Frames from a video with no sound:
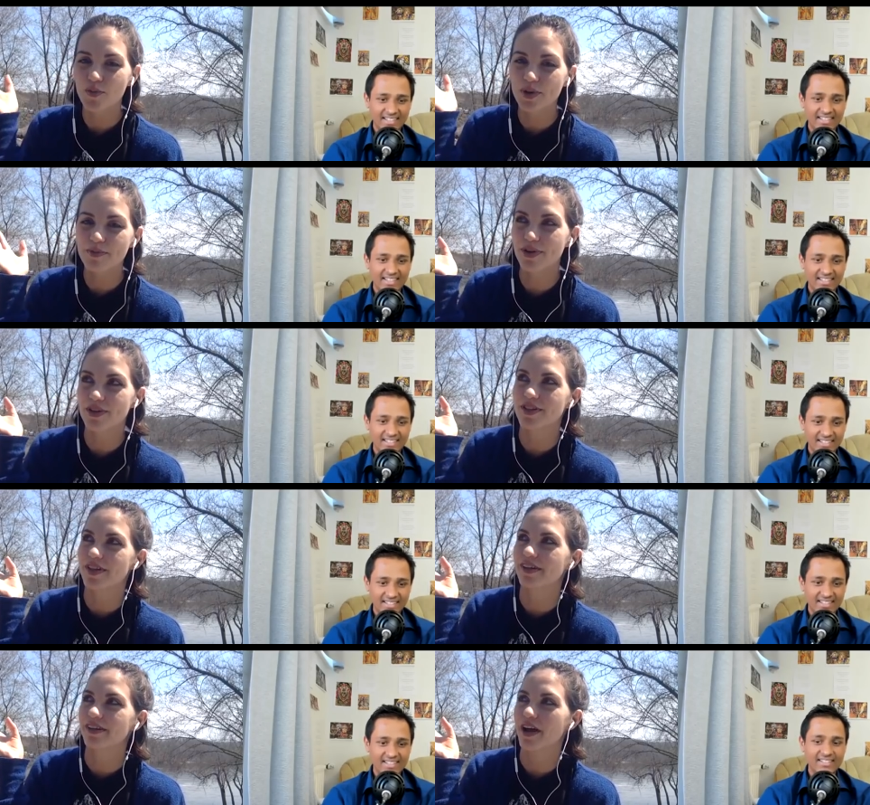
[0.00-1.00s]
Speaker 1: many birds
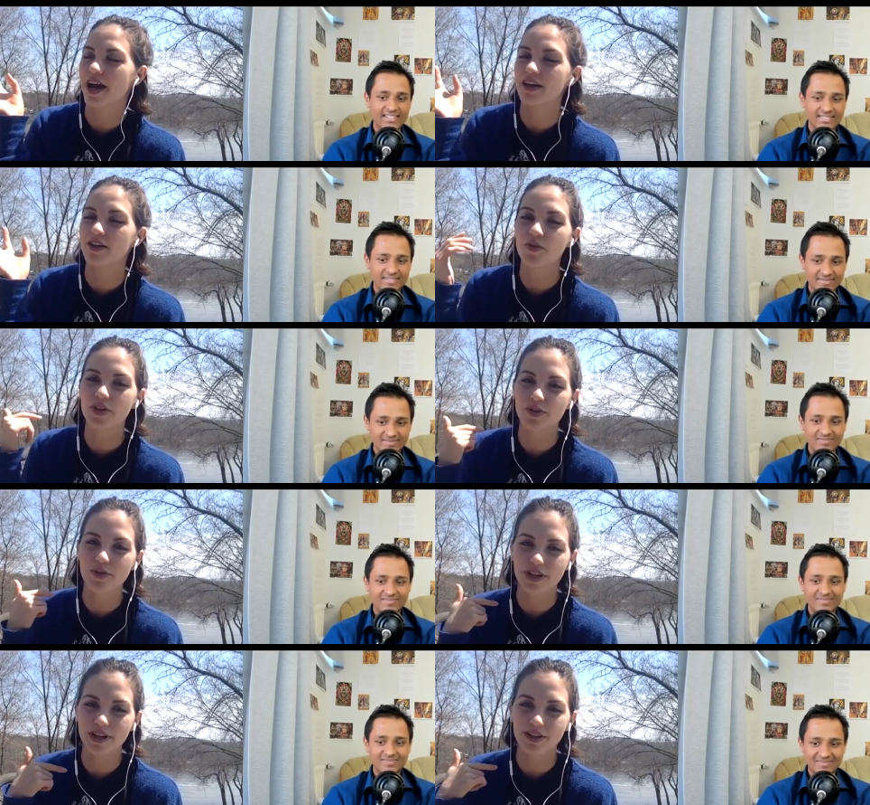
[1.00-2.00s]
here. I don't think you
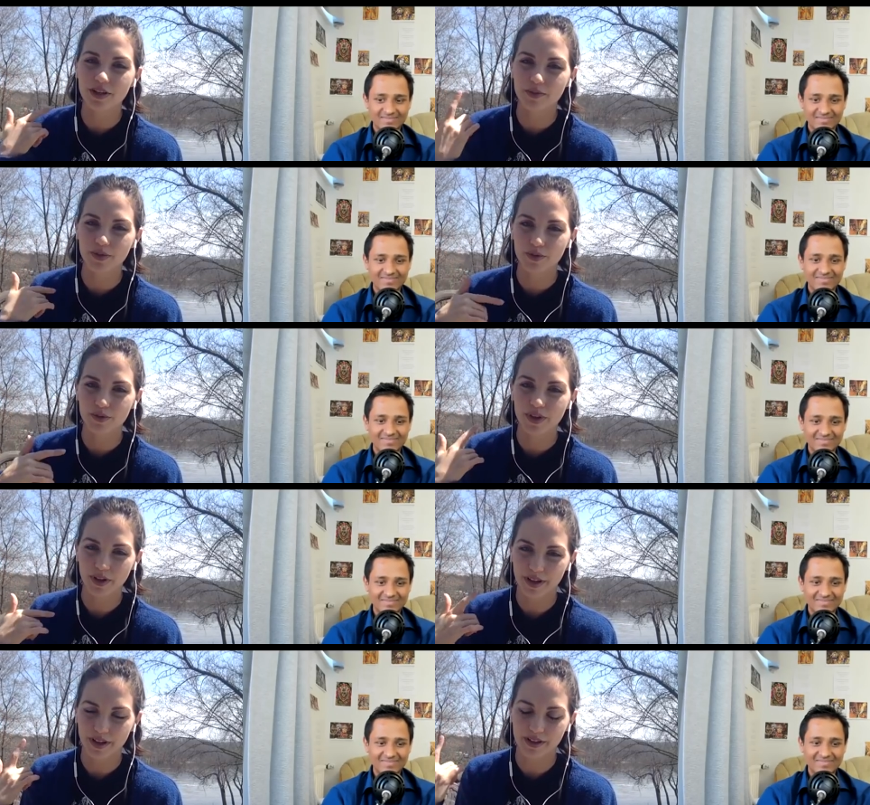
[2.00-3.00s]
can hear them through
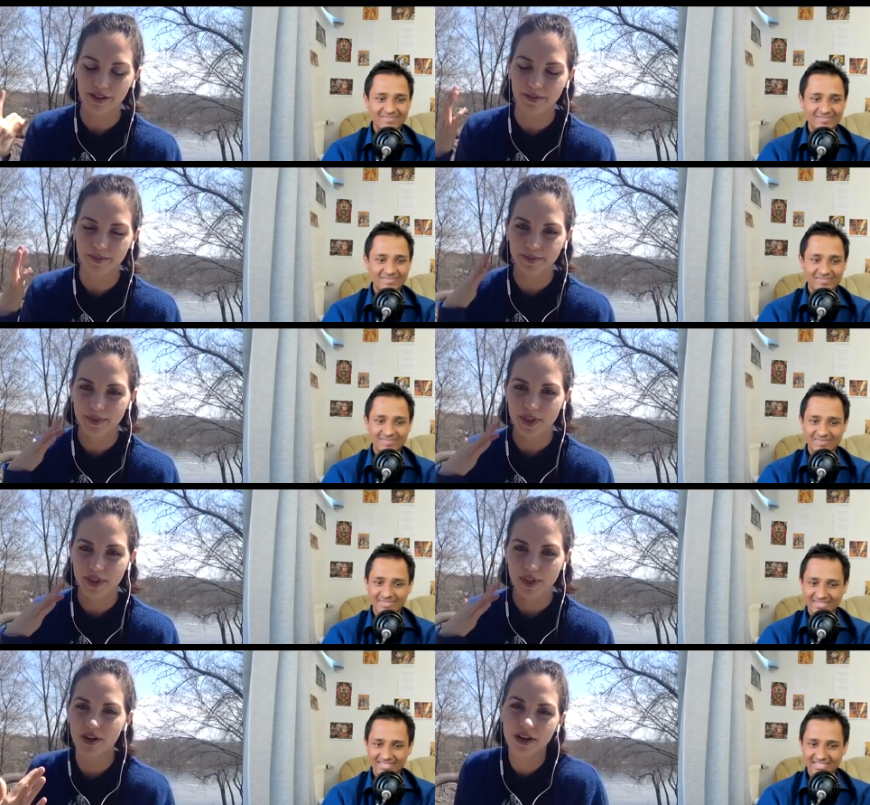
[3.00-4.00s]
the
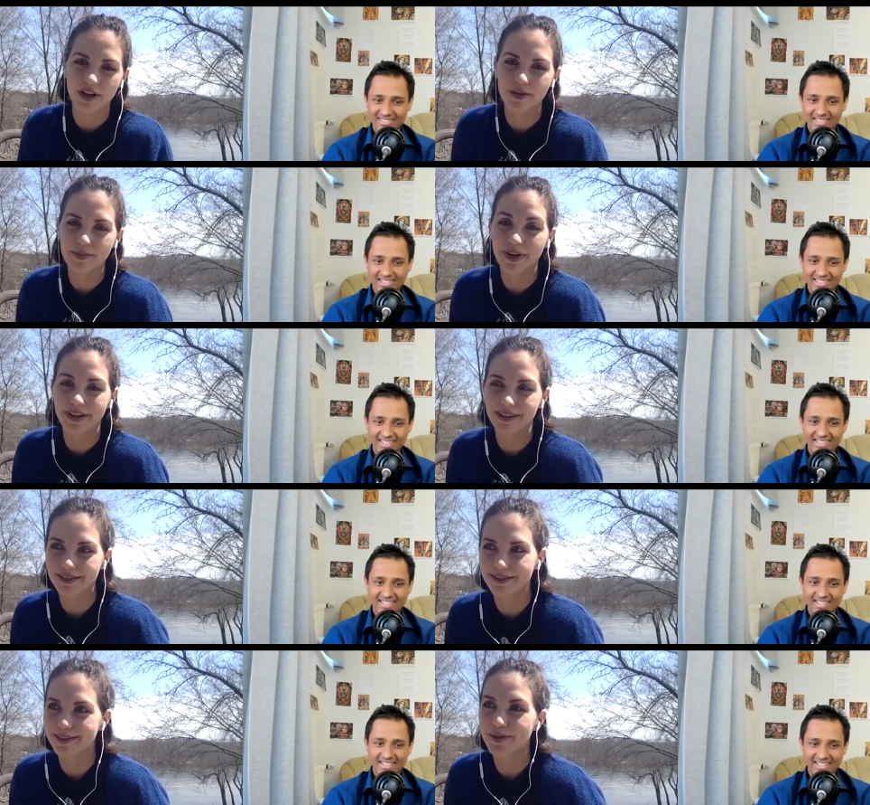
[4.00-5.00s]
speaker here, but
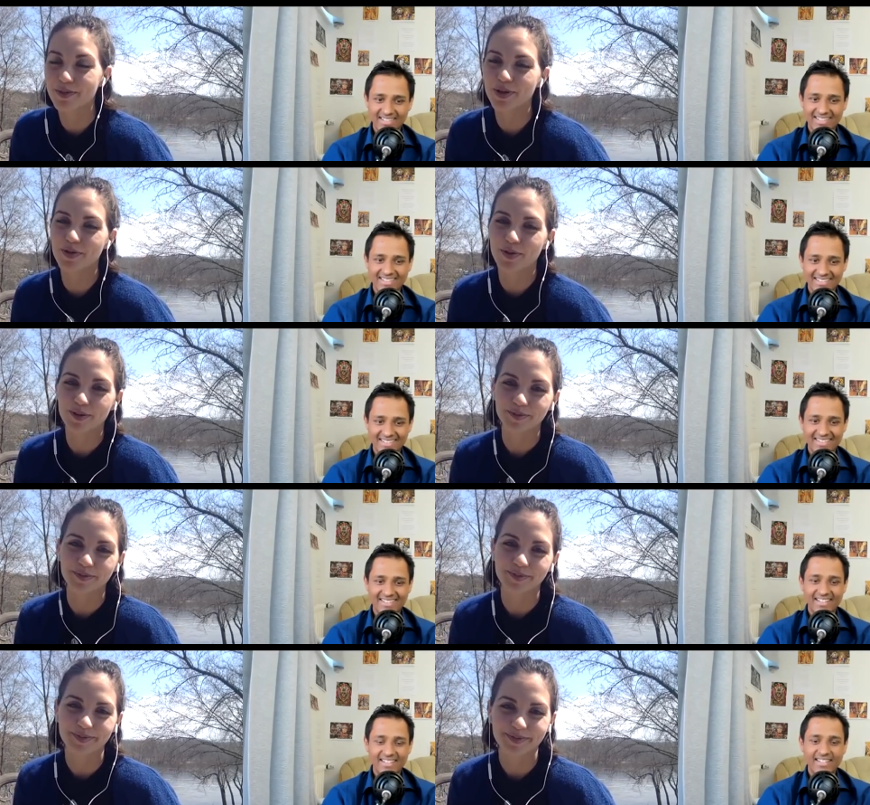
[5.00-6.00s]
it's pretty cool.
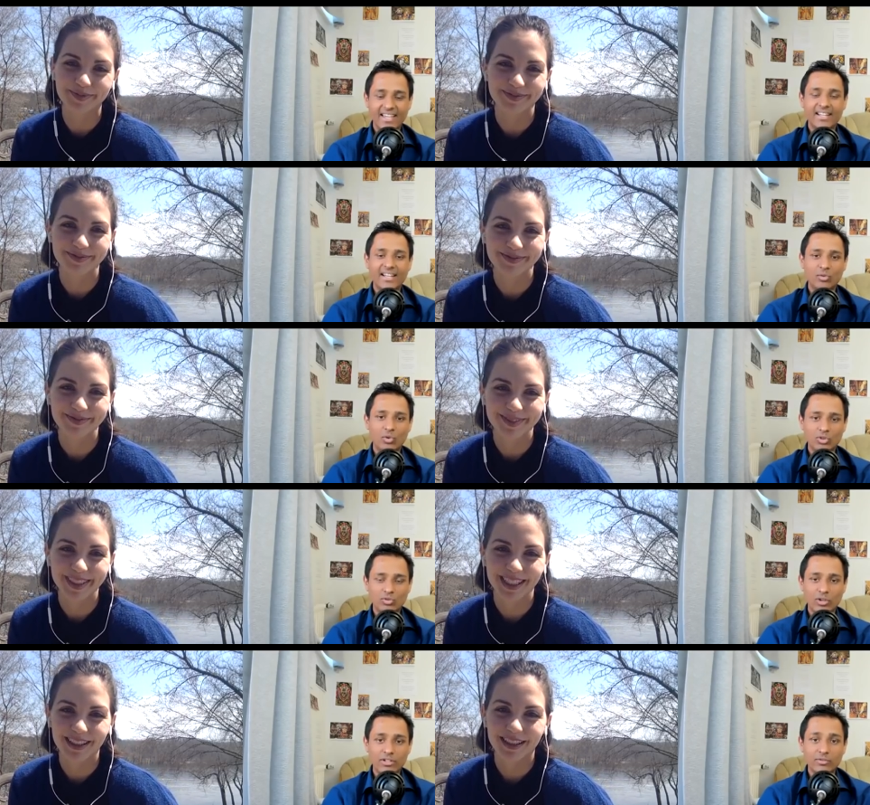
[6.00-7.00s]
Speaker 2: Yeah, and I
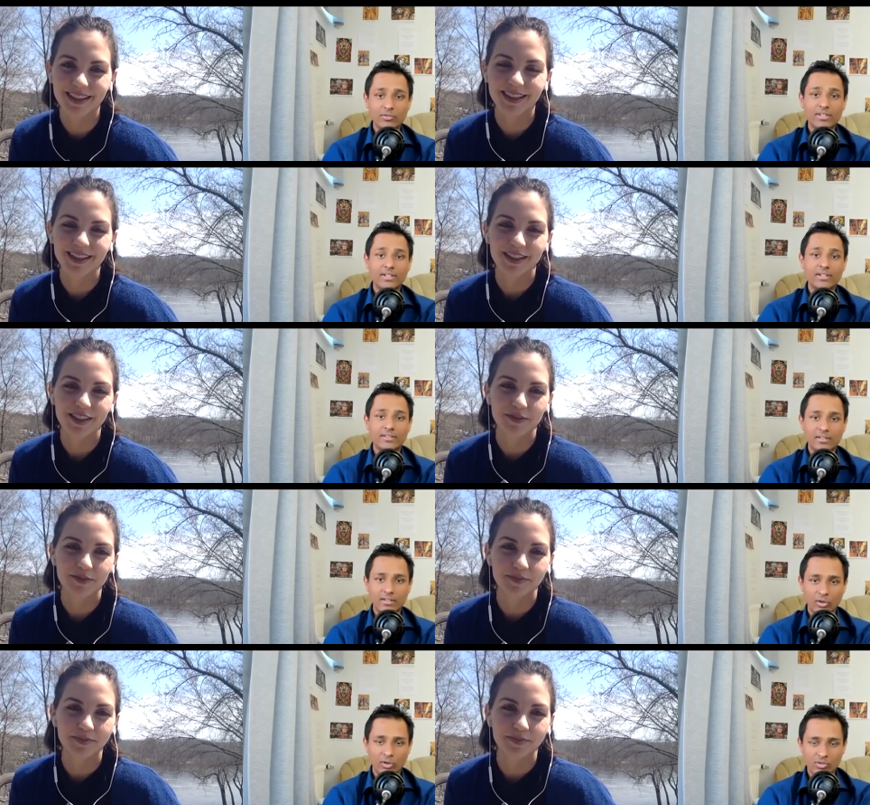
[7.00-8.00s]
also wanted to say that
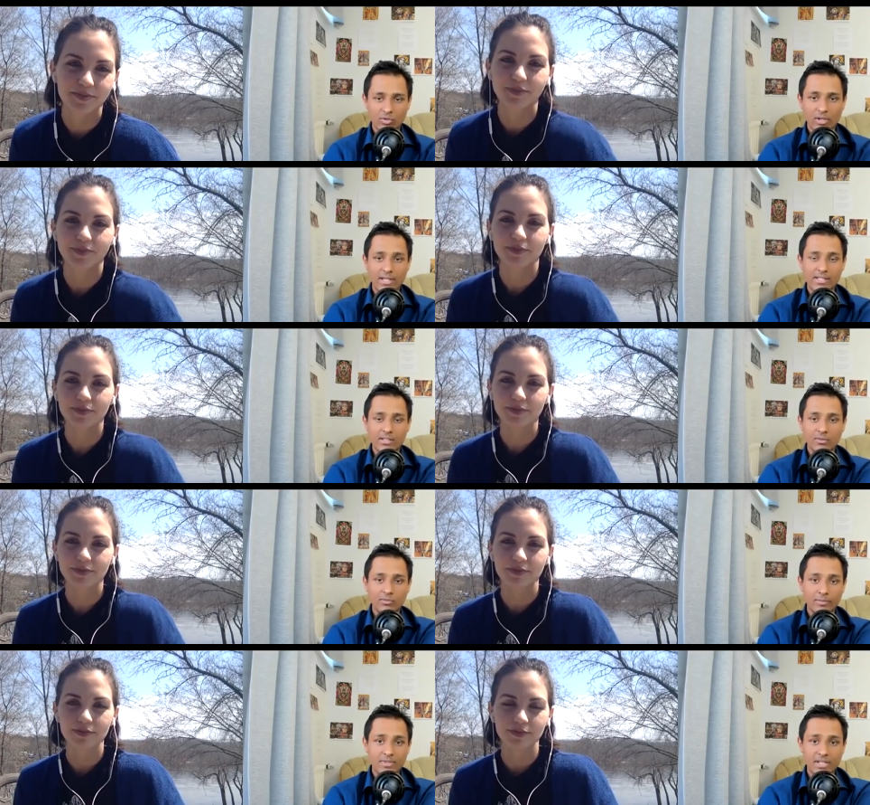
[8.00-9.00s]
she also has a
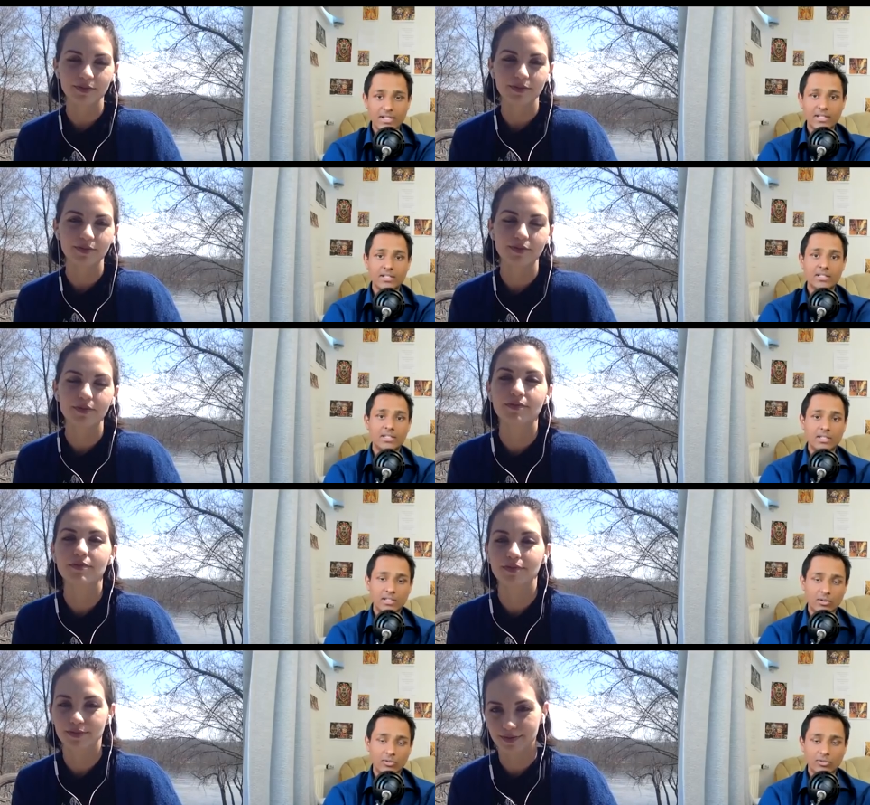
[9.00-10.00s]
website and she
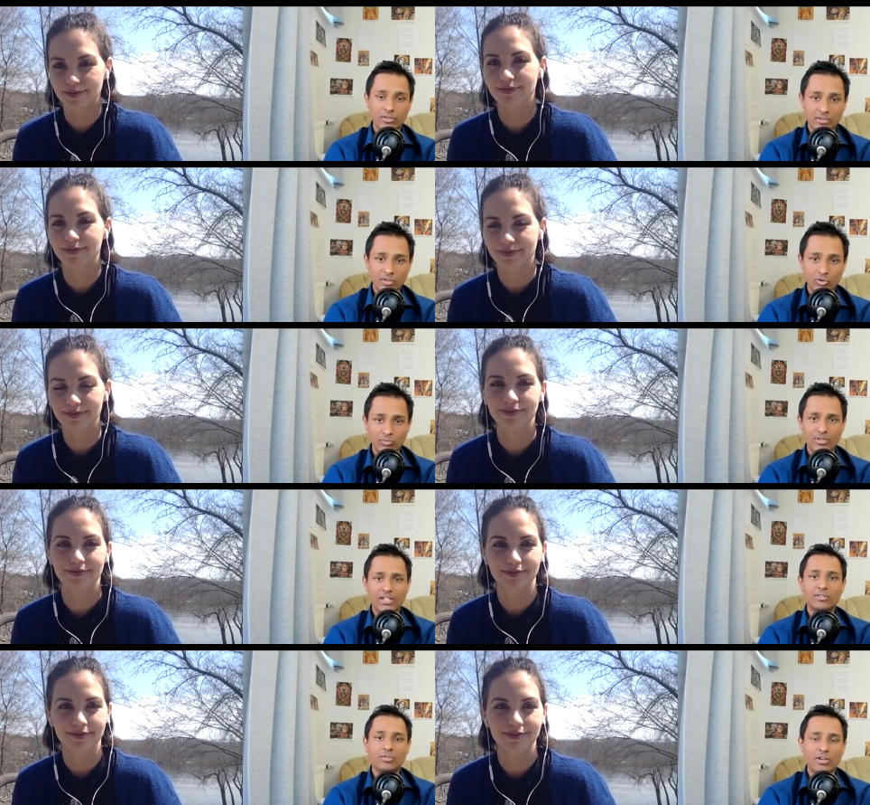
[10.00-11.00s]
also has a YouTube
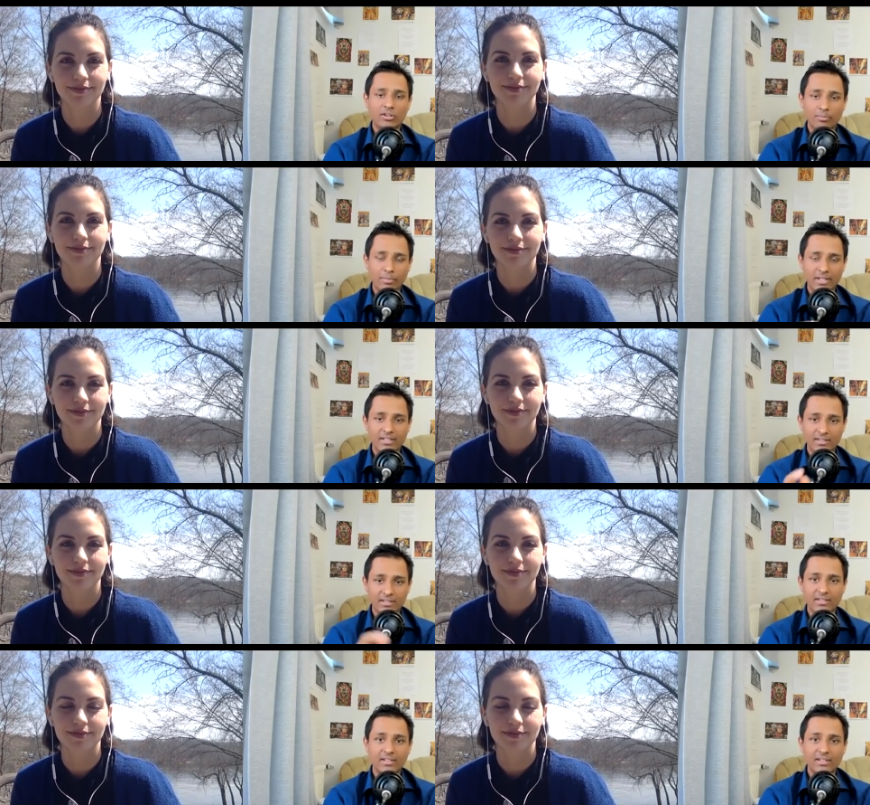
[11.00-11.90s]
channel. So I will pin the